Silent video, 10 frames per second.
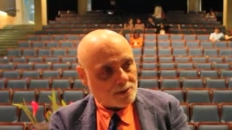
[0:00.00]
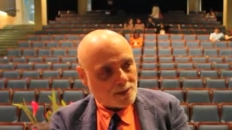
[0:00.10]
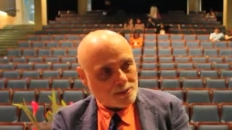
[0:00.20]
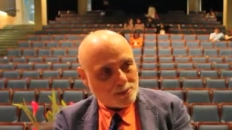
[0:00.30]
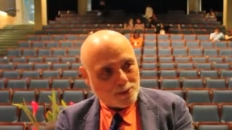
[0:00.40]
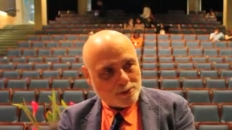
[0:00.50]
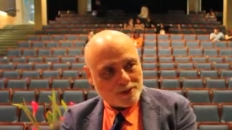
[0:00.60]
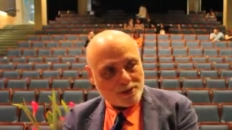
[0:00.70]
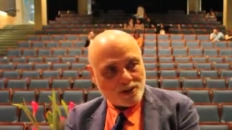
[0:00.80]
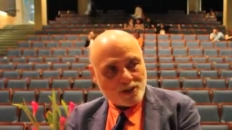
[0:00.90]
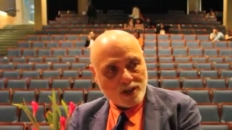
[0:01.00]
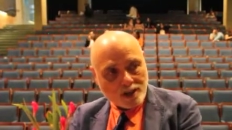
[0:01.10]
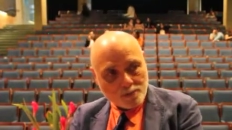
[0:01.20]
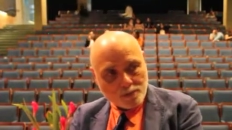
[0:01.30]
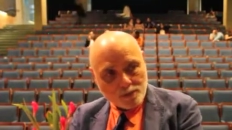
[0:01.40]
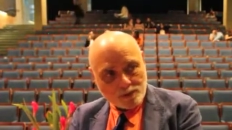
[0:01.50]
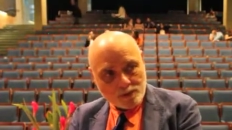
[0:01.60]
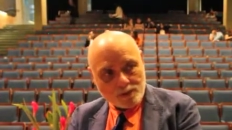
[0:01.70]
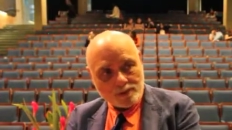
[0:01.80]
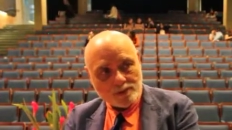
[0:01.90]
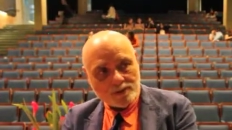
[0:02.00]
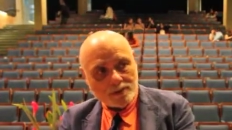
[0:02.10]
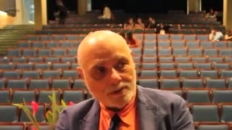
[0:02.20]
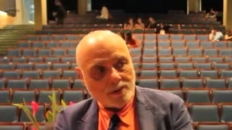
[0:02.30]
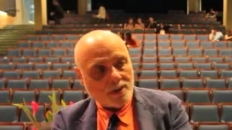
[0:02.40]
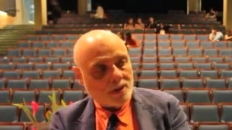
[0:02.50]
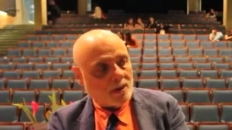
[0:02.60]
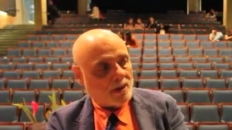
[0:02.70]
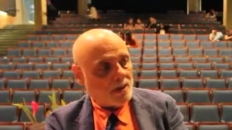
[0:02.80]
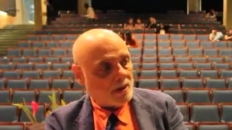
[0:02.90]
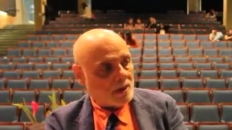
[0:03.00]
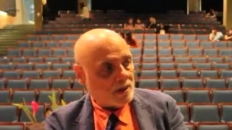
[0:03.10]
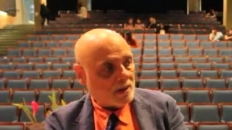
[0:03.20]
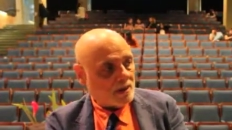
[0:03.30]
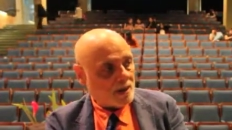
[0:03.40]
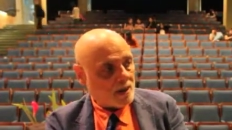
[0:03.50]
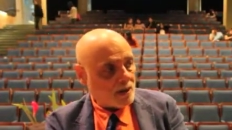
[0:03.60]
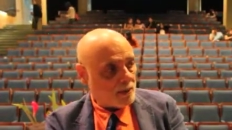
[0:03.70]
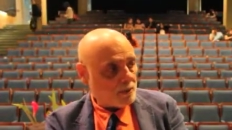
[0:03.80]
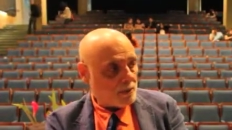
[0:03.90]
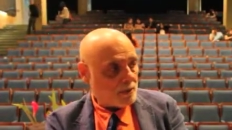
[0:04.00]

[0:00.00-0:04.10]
stress proteins are chaperones. They help